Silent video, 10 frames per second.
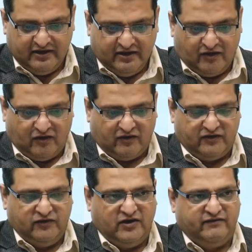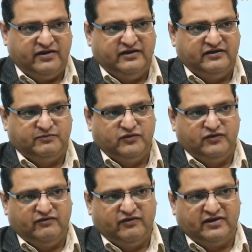or you have a dispute,
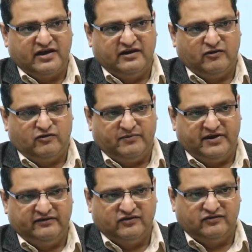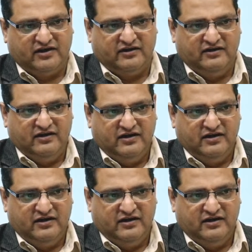you were working in a cooperative society,